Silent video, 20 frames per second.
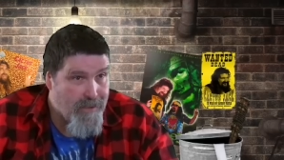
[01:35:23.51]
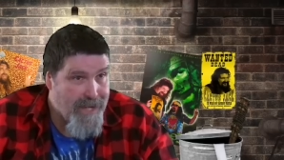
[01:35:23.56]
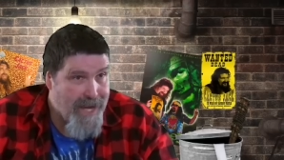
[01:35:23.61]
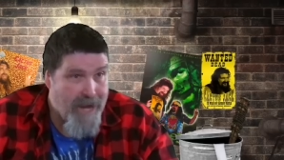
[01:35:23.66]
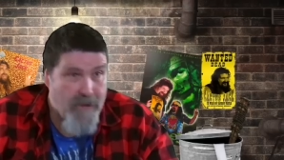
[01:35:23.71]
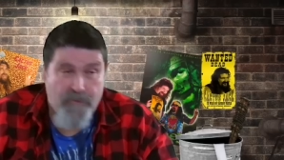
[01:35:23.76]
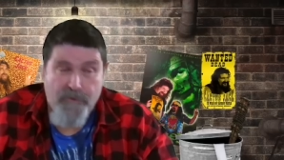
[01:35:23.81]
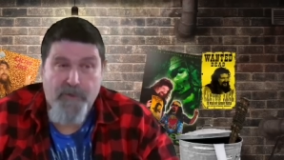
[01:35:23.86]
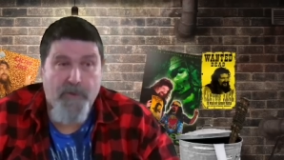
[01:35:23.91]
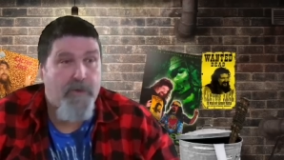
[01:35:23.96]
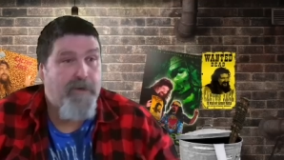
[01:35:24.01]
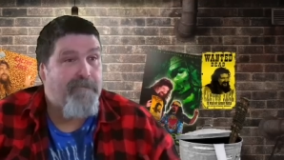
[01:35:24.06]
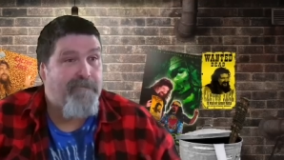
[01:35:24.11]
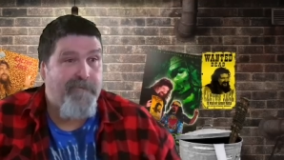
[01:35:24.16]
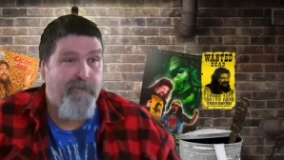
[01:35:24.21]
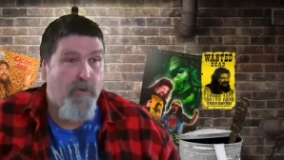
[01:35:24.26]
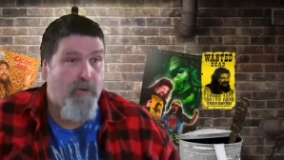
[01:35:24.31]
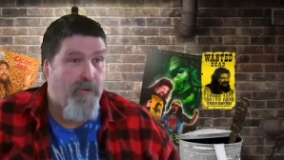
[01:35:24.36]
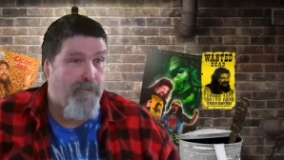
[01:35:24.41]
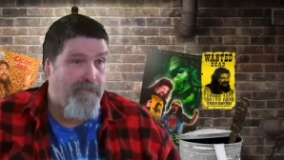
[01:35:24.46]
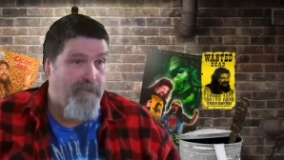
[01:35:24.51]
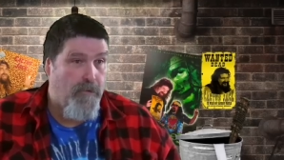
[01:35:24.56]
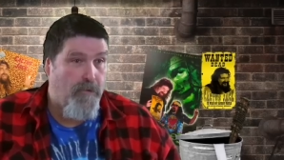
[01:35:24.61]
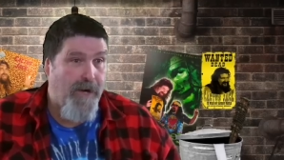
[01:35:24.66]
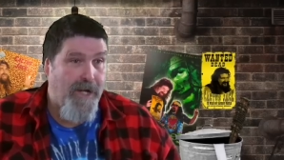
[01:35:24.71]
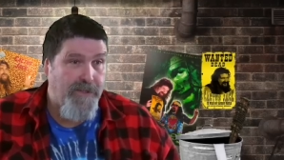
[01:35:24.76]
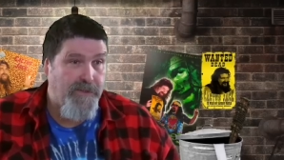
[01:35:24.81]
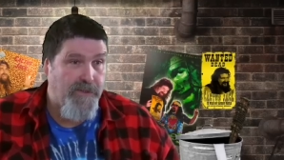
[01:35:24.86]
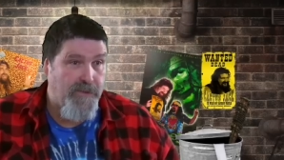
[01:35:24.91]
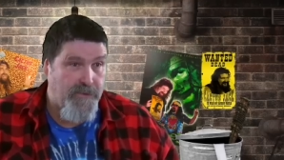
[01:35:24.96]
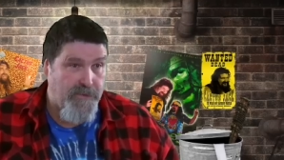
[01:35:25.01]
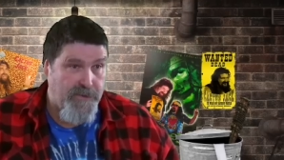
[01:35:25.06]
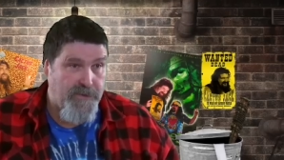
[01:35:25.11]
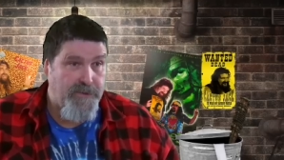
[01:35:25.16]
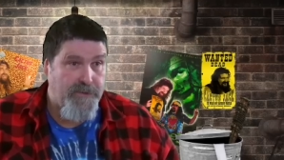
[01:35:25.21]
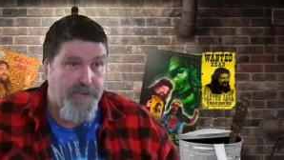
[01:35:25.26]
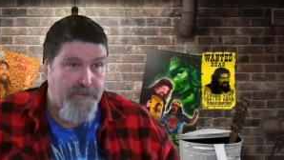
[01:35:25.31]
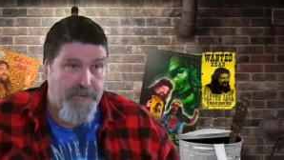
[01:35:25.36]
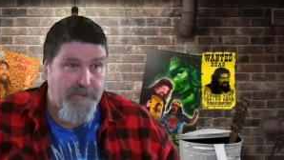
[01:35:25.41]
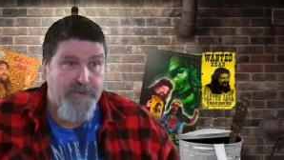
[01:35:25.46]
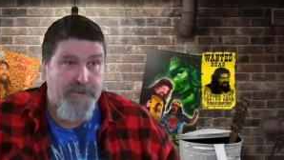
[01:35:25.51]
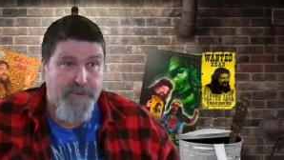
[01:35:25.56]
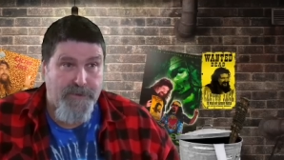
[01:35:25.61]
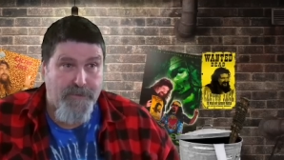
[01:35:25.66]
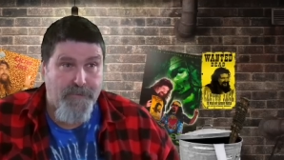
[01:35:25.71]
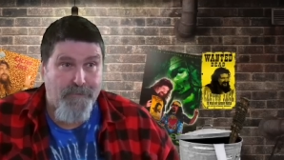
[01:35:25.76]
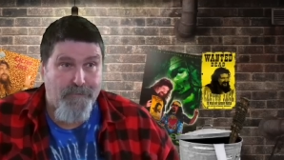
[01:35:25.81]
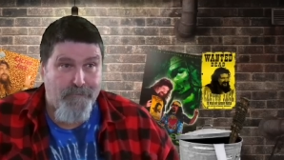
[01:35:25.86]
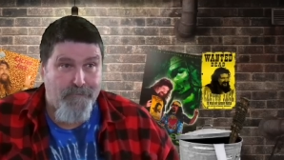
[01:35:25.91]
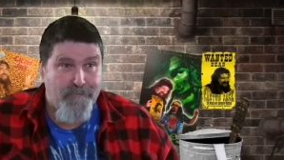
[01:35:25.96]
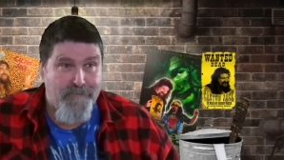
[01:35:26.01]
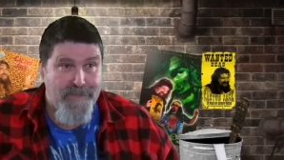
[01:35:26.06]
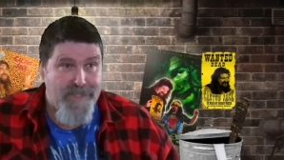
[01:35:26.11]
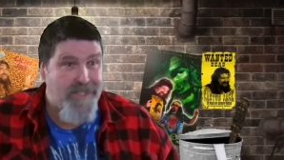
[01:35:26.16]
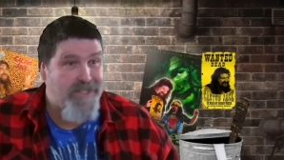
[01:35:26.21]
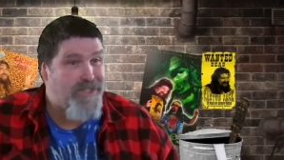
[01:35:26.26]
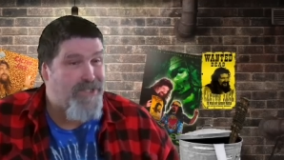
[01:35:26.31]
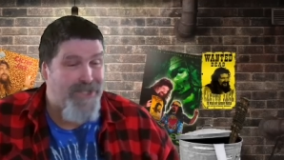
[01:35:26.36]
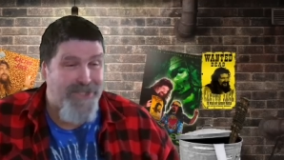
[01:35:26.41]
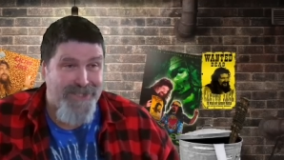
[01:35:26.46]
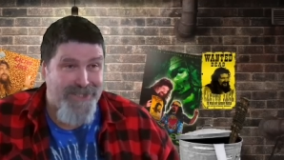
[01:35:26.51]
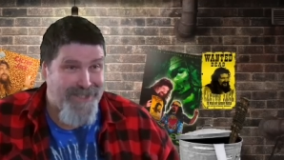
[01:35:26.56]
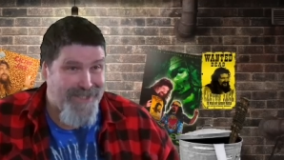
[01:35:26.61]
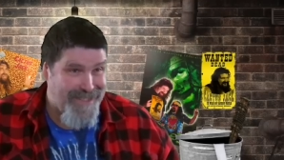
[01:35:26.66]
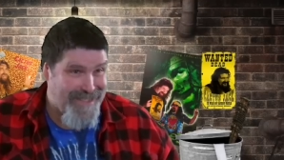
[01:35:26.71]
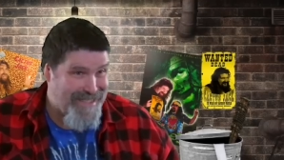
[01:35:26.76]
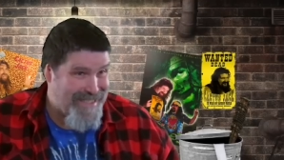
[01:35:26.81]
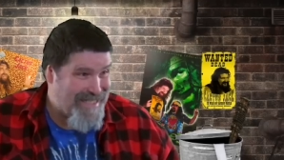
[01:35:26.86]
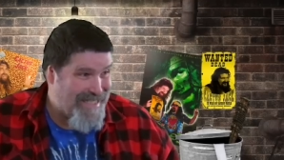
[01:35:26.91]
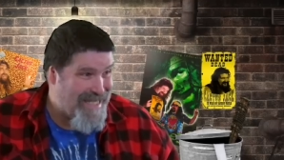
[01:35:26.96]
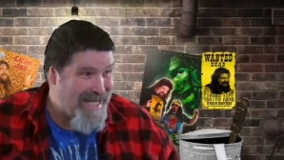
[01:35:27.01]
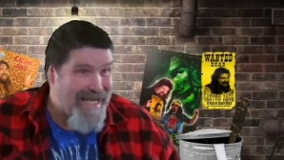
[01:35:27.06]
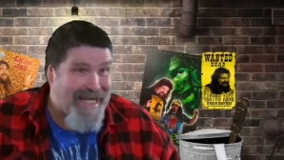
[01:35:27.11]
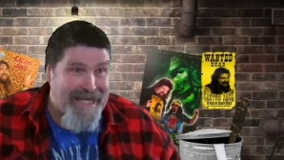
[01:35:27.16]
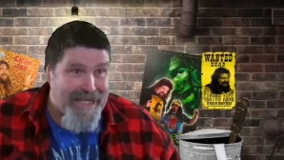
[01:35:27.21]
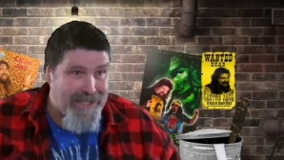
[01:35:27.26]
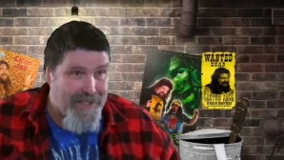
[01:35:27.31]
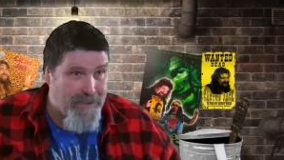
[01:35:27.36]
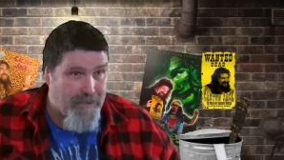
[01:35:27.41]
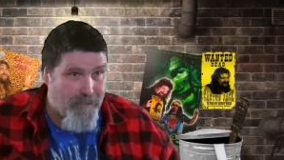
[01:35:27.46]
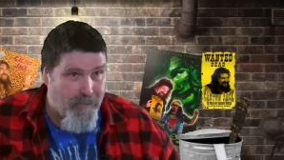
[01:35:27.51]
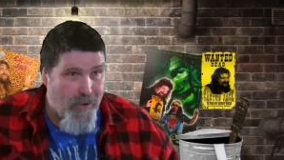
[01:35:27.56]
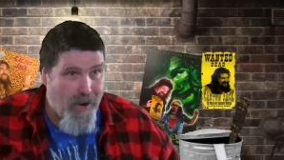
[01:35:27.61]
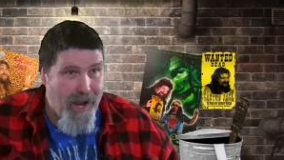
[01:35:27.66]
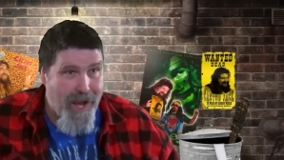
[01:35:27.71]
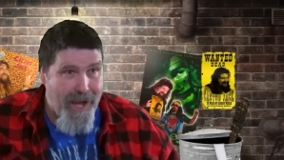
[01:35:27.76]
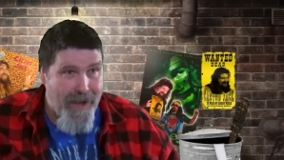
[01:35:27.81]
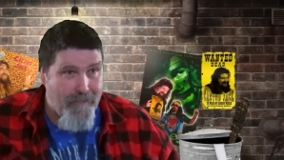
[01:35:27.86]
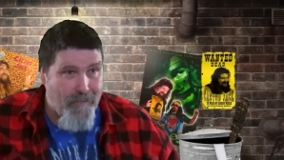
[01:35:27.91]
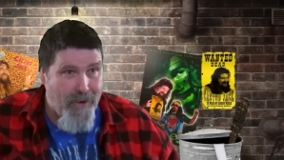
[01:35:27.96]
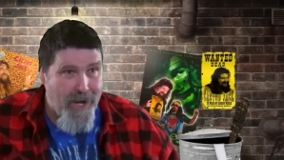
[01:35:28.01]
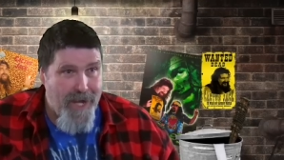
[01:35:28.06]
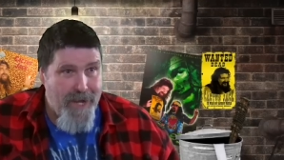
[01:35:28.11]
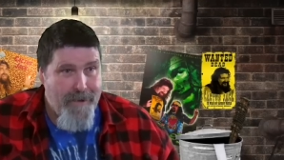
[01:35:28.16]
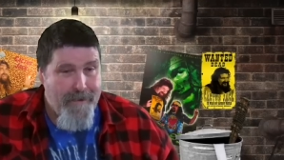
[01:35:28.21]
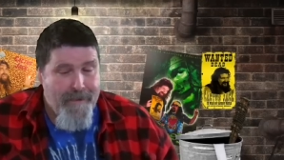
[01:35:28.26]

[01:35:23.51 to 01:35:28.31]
Now 34 for is sort of you're just getting into your prime, right?